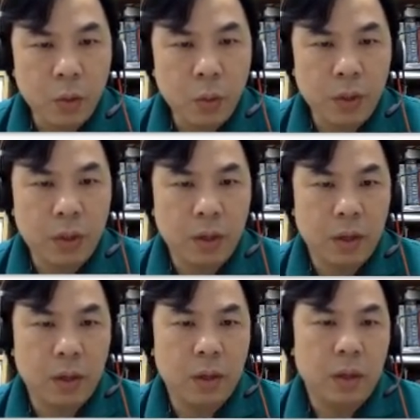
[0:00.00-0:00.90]
with
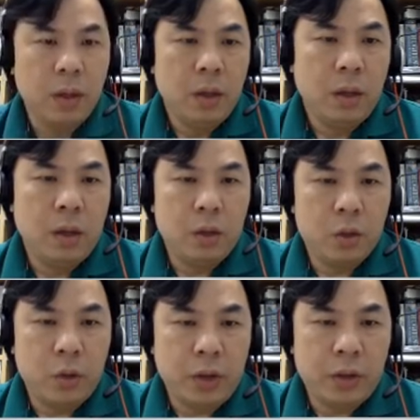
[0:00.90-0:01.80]
a
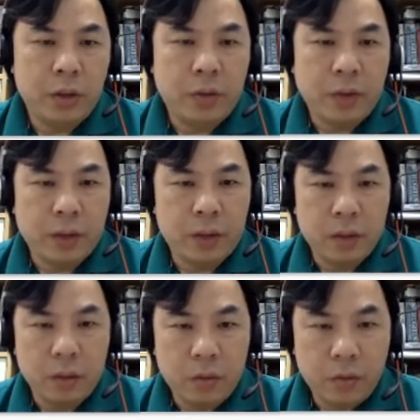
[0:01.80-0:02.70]
stretch factor
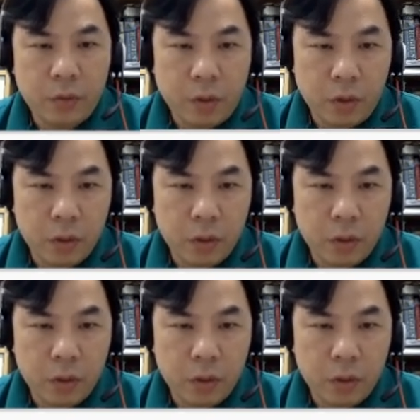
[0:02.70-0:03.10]
of 4.